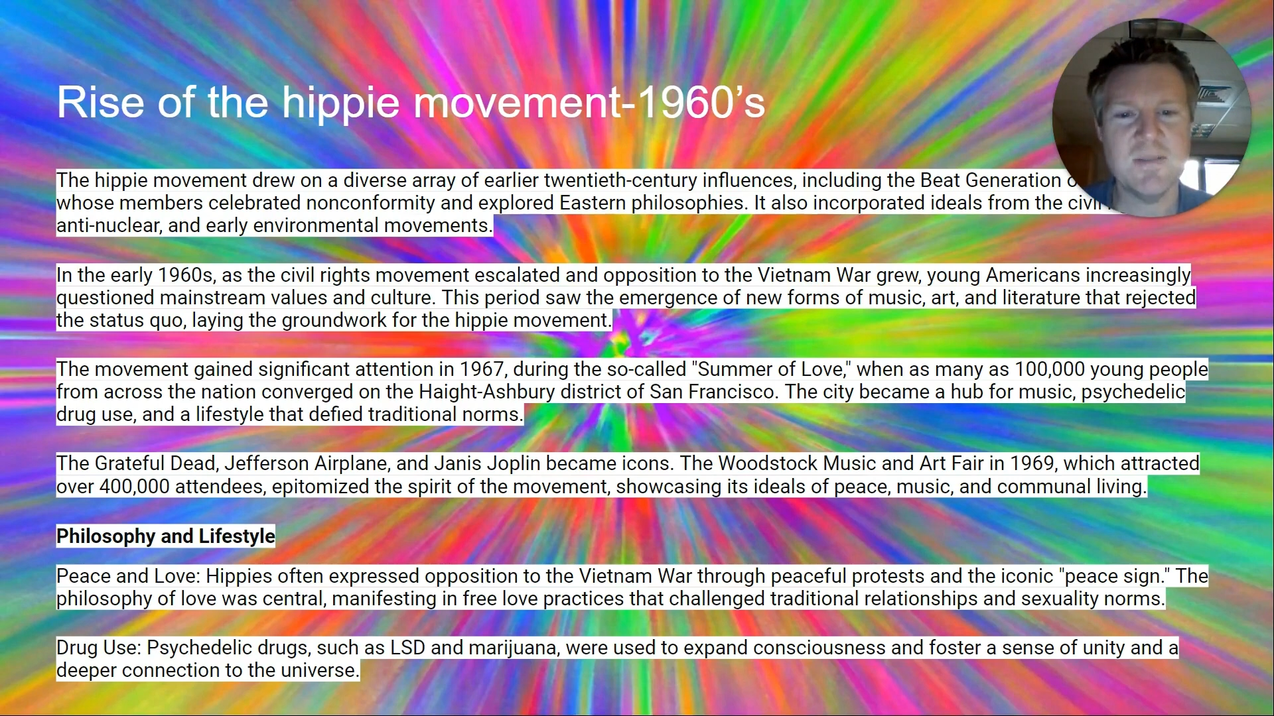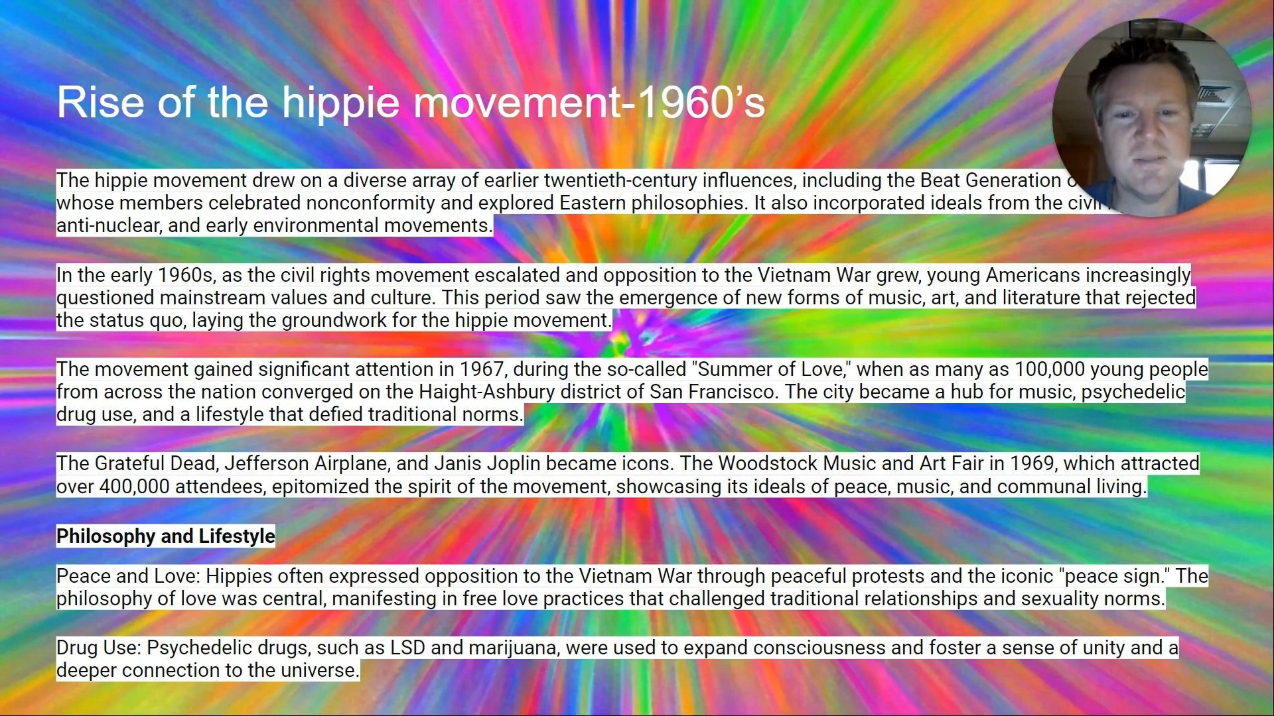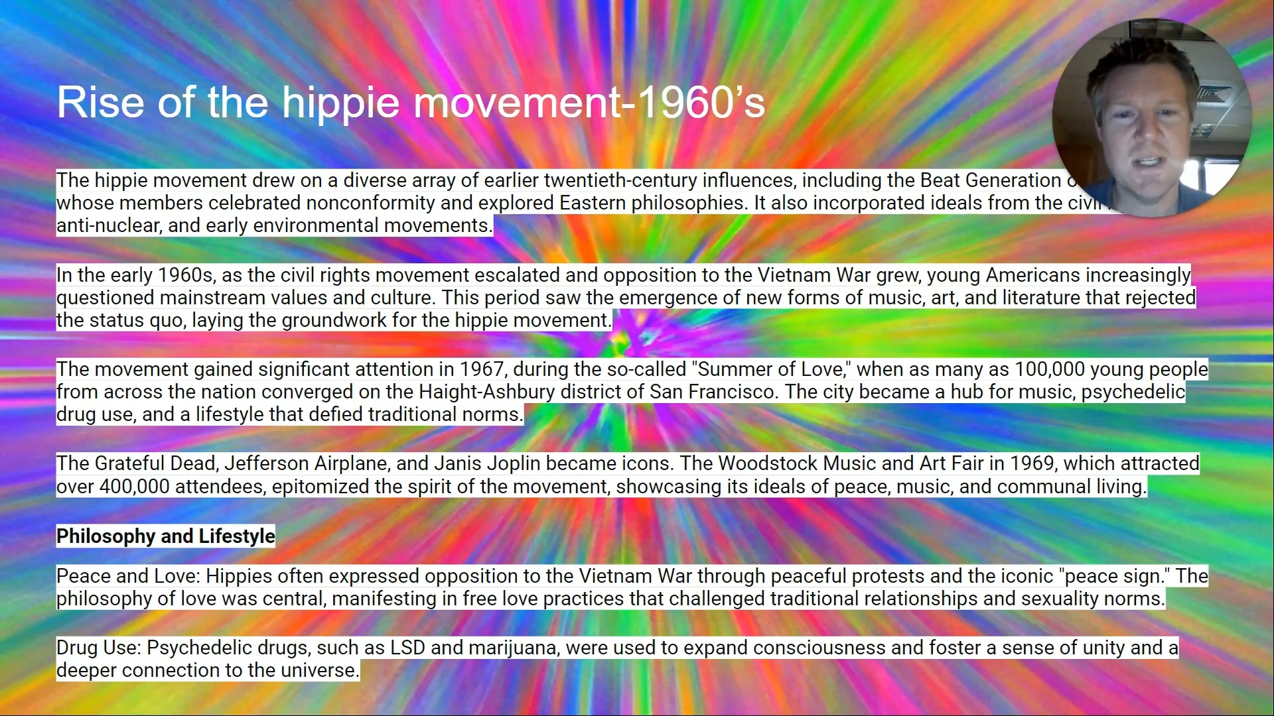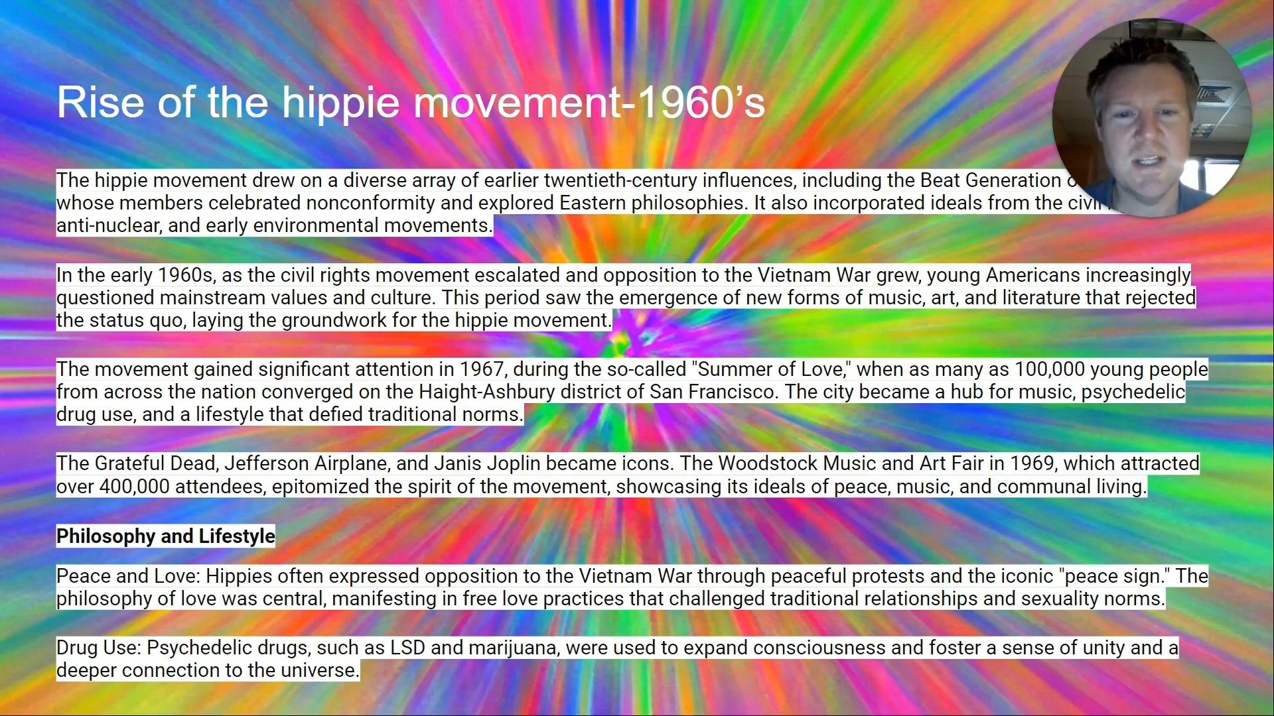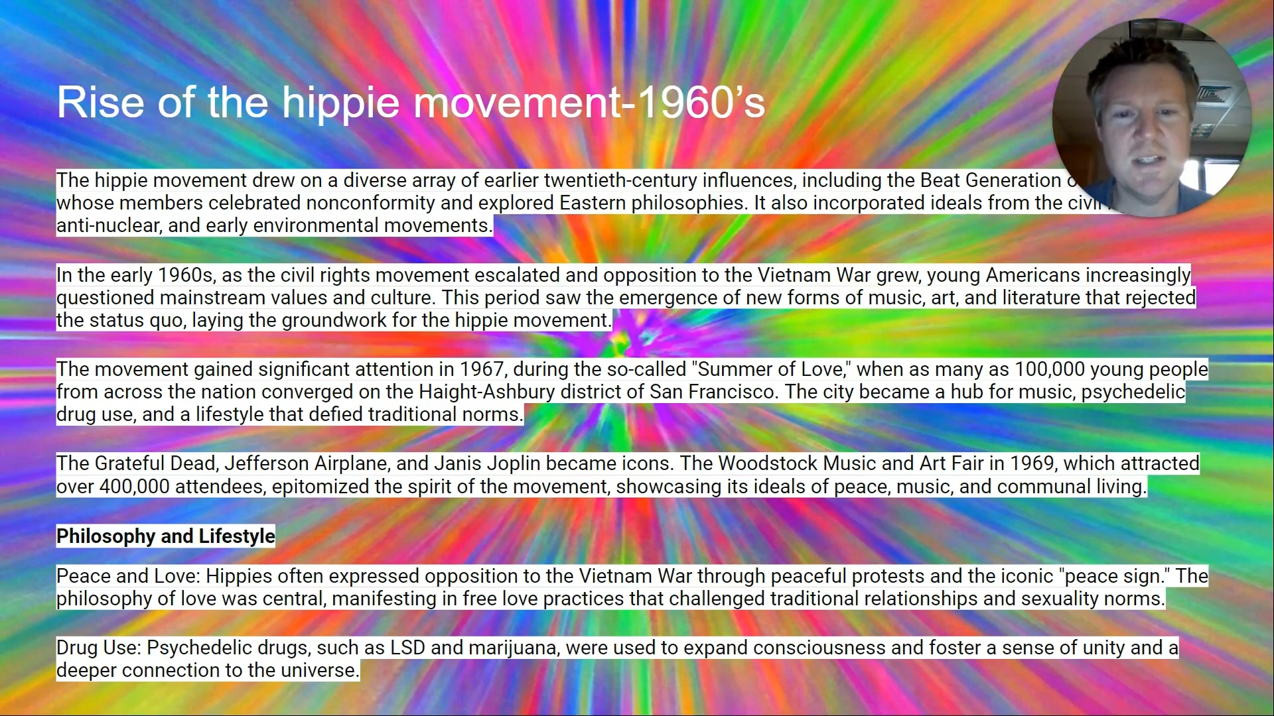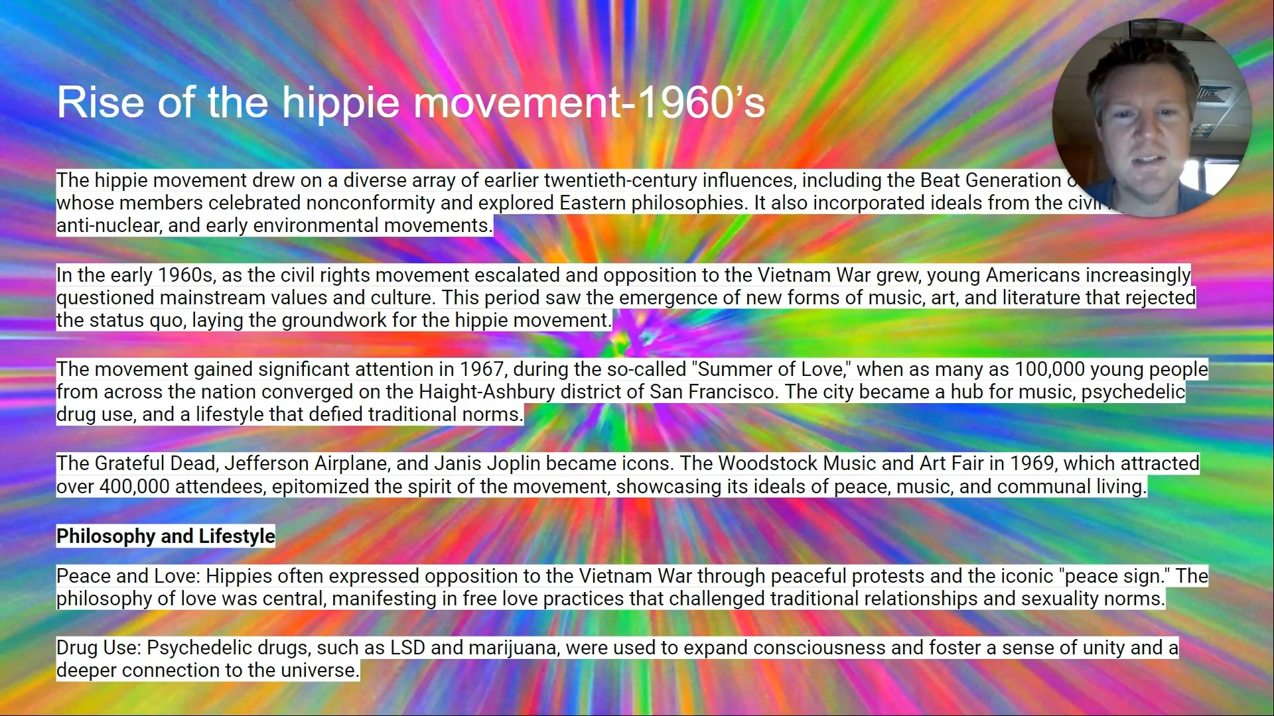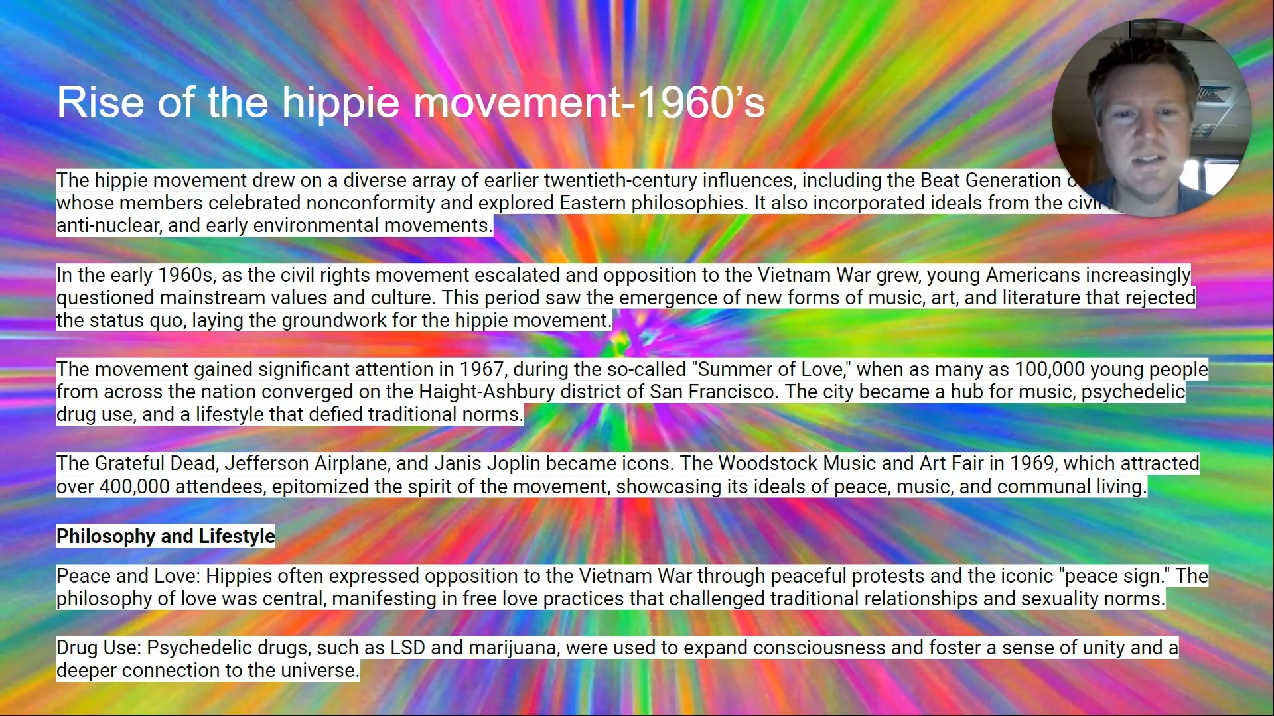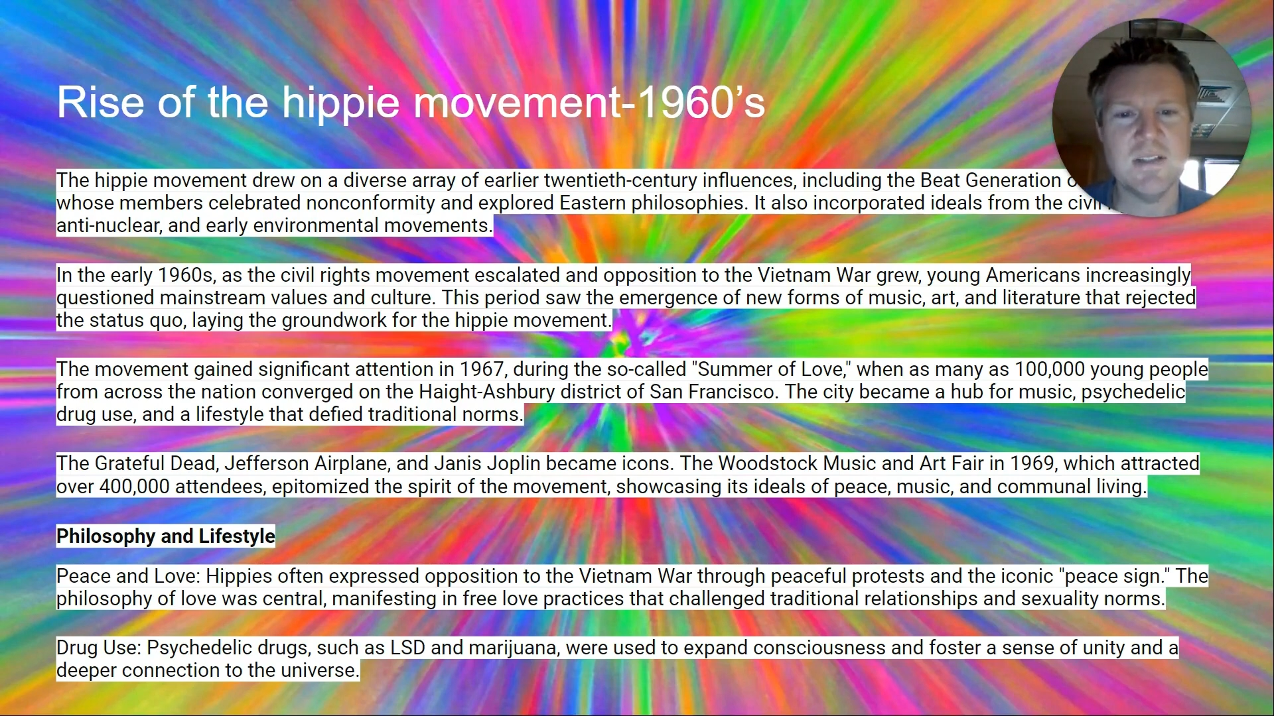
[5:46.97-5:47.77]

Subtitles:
planes,